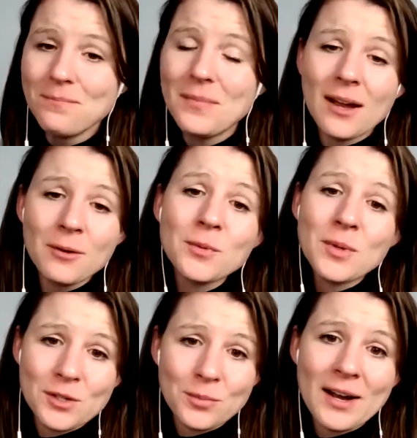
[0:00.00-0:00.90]
I would be
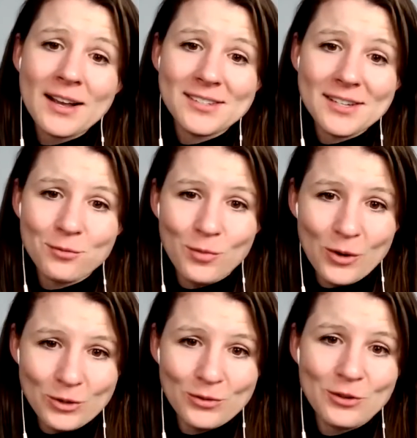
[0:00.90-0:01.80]
surprised if
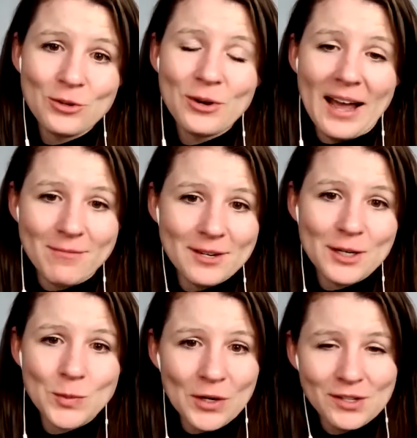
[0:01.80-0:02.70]
most of you haven't
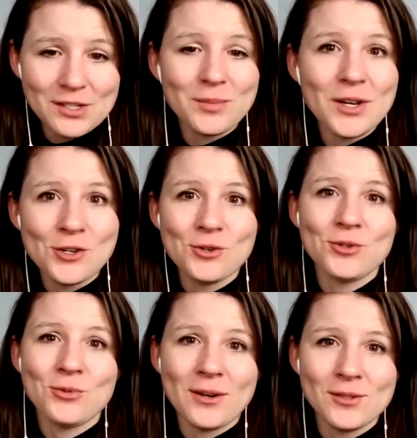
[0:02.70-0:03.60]
experienced some issues
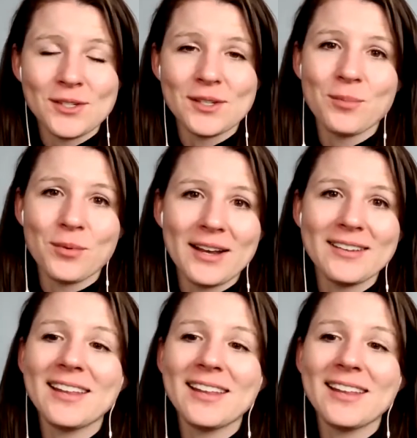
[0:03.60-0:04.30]
around sleep, right?